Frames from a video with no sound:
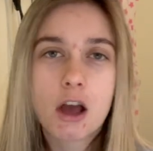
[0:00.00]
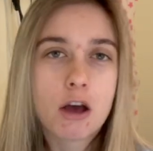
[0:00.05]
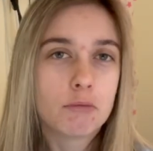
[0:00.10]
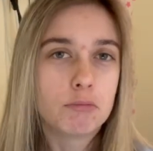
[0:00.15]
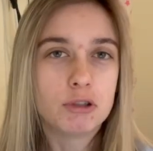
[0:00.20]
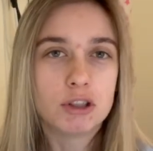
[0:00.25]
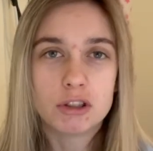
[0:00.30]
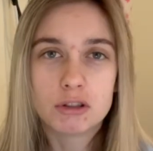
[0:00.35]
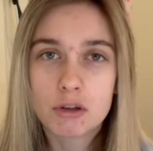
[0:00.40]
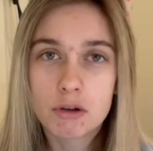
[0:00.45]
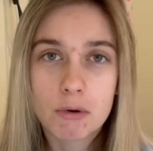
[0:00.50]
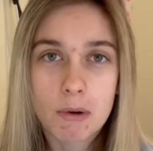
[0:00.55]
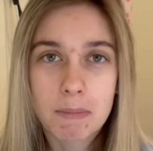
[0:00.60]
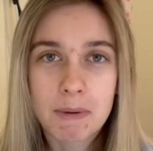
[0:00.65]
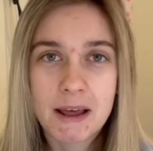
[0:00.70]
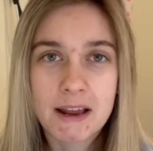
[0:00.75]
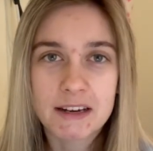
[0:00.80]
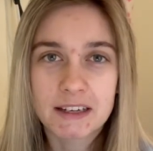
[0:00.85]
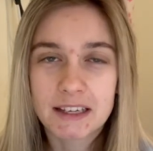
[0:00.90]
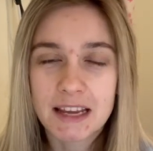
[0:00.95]
We still are
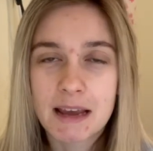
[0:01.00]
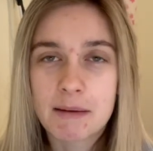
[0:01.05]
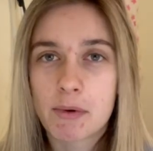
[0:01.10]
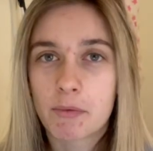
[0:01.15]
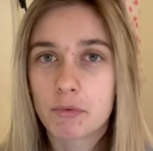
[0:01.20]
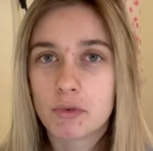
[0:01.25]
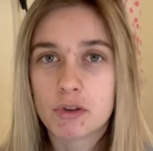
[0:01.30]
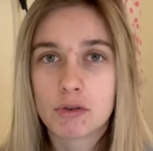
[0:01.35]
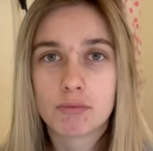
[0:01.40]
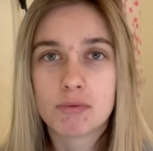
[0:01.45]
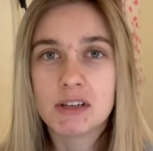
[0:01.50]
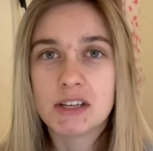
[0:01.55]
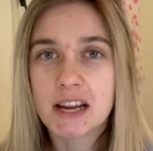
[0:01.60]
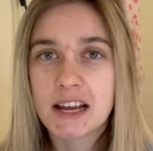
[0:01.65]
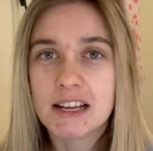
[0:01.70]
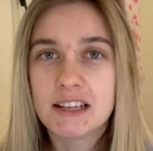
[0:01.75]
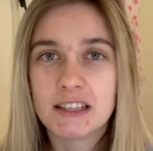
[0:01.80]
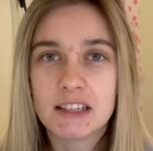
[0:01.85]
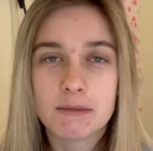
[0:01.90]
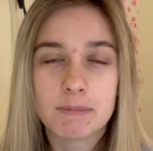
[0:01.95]
playing a game every 3
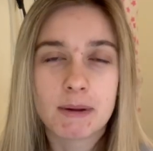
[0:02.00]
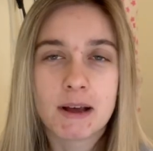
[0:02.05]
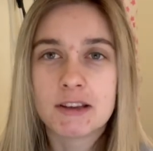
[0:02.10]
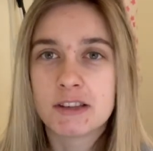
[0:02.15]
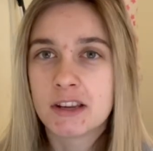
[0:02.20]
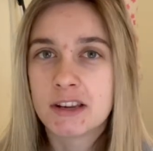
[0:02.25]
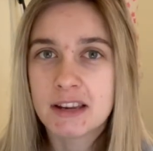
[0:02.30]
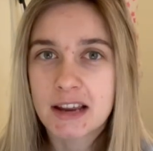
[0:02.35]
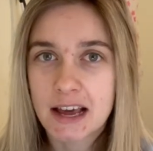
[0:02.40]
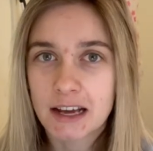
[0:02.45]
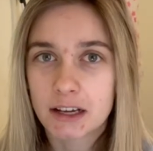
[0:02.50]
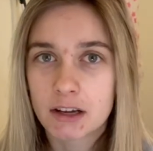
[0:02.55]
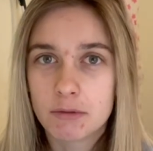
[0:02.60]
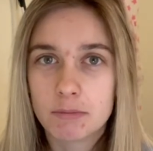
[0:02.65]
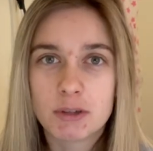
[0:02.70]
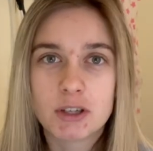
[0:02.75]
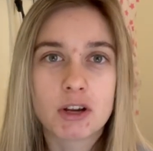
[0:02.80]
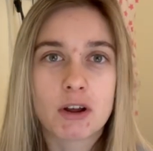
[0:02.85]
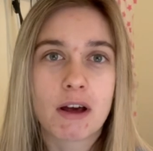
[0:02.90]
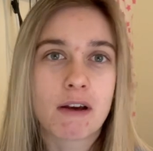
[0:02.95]
days. These players are knackered.
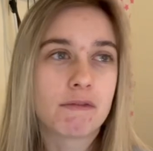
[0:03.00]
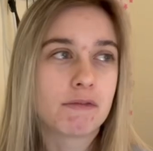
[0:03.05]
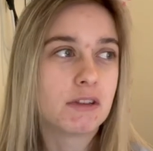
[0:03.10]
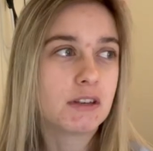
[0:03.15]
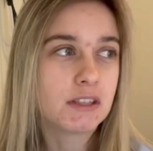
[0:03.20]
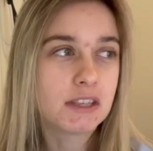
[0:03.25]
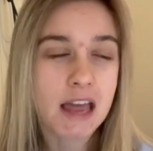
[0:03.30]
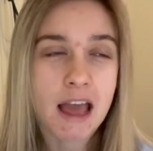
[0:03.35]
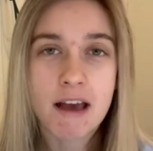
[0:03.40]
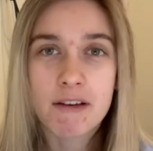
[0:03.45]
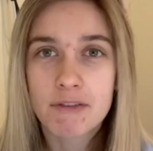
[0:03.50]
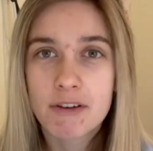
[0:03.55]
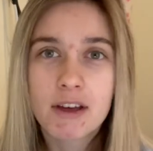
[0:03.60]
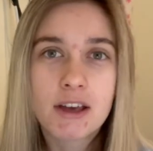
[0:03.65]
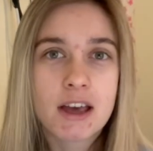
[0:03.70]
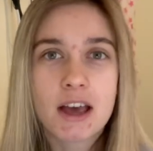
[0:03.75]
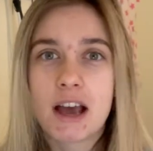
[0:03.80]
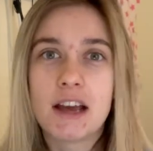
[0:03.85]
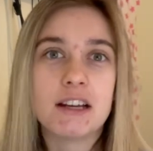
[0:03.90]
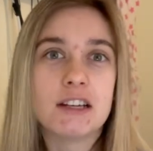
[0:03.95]
We don't have the depth,
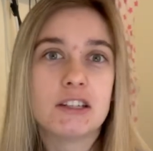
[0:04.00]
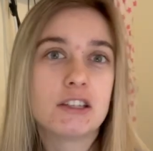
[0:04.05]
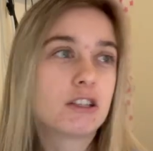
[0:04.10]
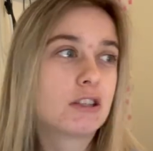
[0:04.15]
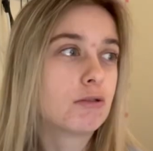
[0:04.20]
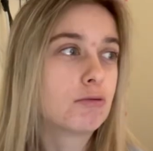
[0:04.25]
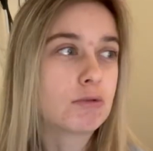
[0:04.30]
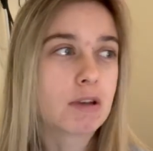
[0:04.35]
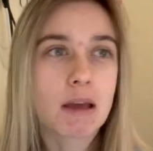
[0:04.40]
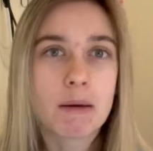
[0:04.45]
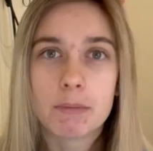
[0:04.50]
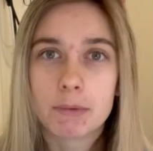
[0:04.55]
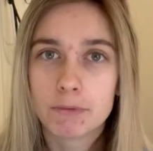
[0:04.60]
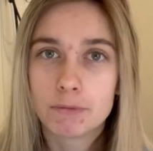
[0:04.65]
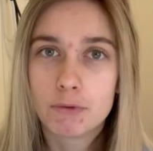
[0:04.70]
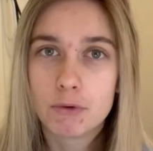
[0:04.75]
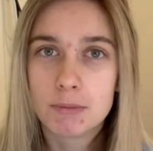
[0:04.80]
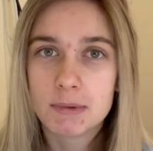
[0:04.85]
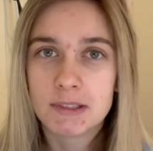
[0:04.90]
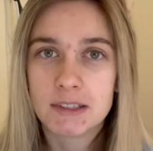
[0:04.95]
and he's still getting
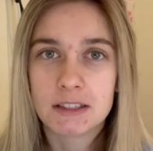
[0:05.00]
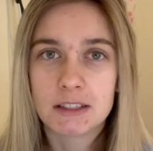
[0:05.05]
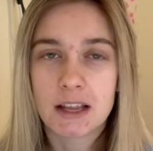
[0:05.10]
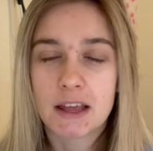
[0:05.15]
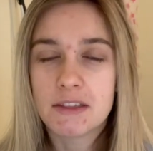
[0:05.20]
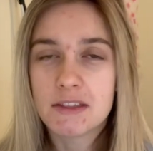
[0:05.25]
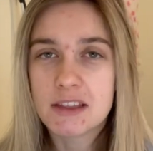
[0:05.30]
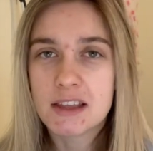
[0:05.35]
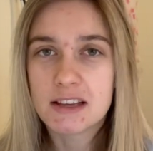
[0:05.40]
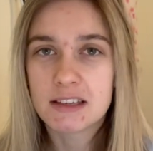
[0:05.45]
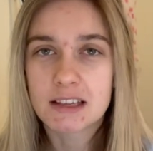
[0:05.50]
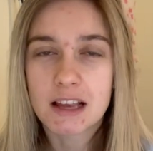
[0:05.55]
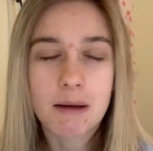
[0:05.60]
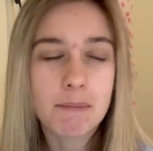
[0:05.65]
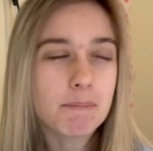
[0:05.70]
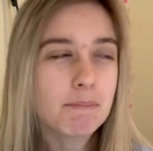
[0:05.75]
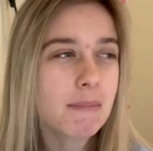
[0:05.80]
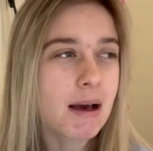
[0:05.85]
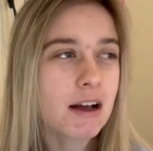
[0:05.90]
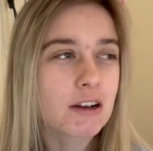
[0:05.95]
performances like this.
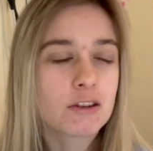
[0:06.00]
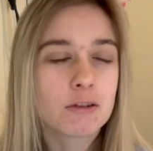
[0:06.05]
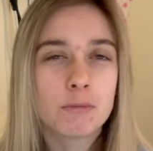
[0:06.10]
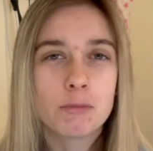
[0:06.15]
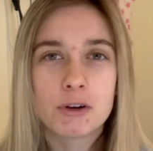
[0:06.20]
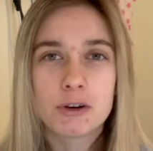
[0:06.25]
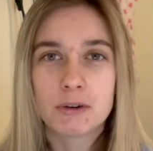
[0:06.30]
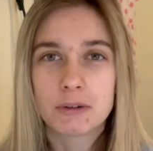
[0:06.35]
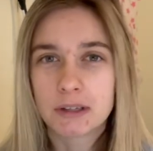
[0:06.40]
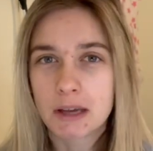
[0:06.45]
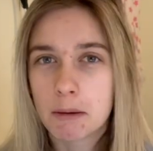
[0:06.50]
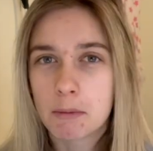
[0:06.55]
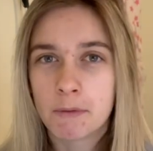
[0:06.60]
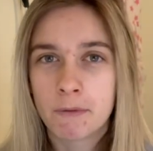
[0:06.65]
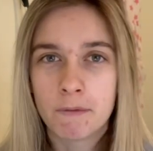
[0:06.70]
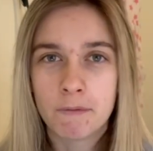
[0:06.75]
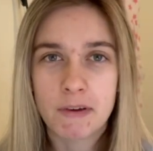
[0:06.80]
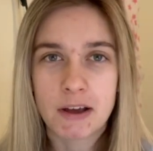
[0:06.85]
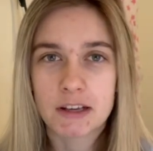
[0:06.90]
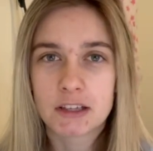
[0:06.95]
Imagine what they'll get with
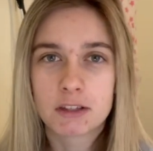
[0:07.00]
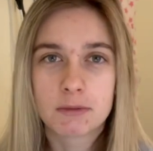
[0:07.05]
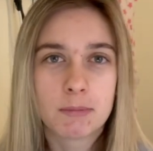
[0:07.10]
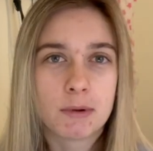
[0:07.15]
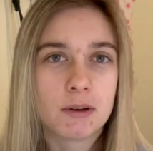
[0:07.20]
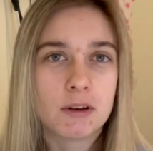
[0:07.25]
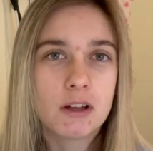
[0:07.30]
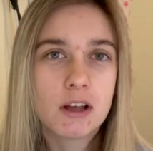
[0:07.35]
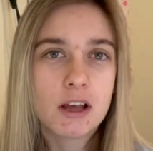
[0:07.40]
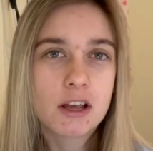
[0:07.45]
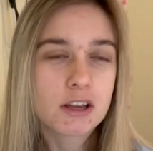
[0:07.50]
investment.